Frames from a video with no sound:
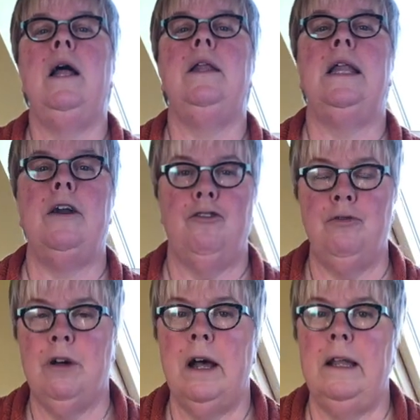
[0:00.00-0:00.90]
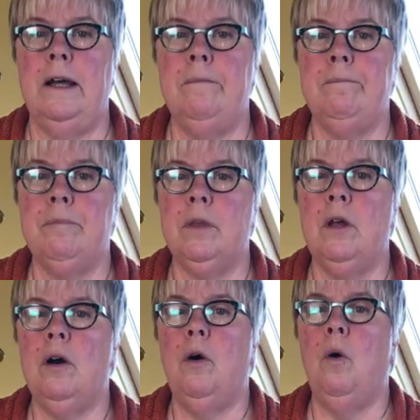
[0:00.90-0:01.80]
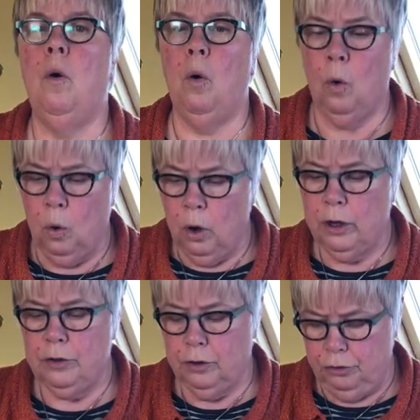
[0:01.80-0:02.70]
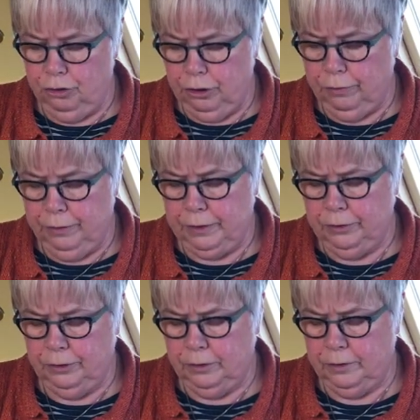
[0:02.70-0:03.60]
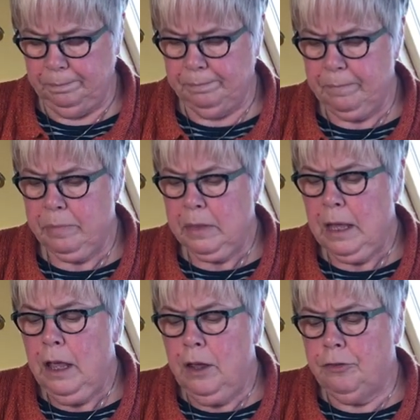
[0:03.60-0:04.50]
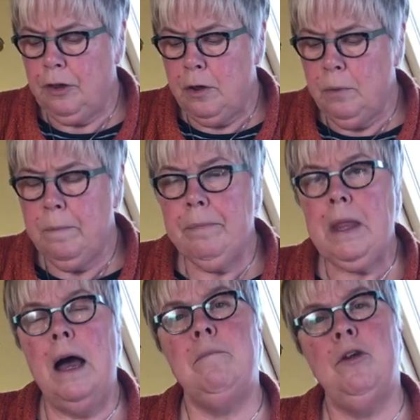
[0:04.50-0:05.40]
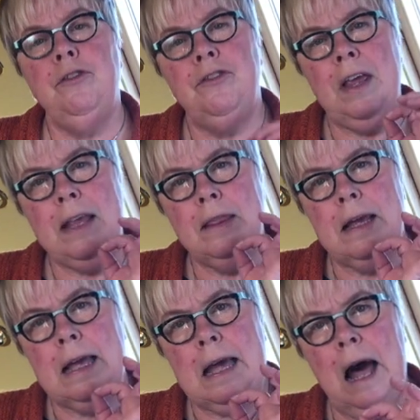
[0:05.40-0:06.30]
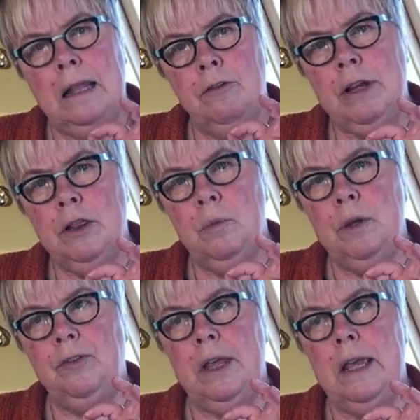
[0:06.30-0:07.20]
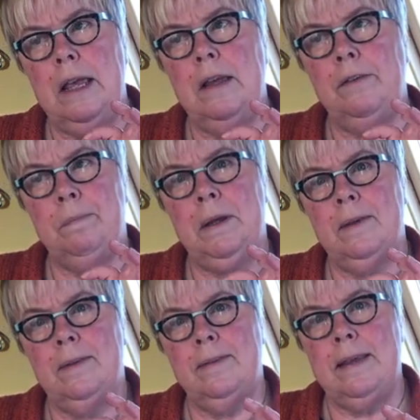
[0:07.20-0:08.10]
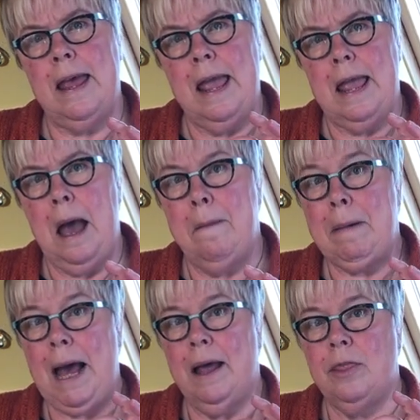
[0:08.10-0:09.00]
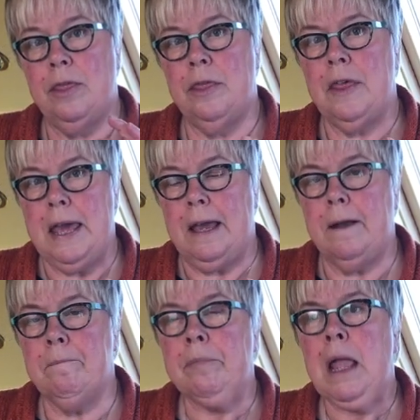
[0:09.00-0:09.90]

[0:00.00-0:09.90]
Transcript: natural colour or non-chill filtered. So I'm not saying that colouring the whiskey is per se a bad thing,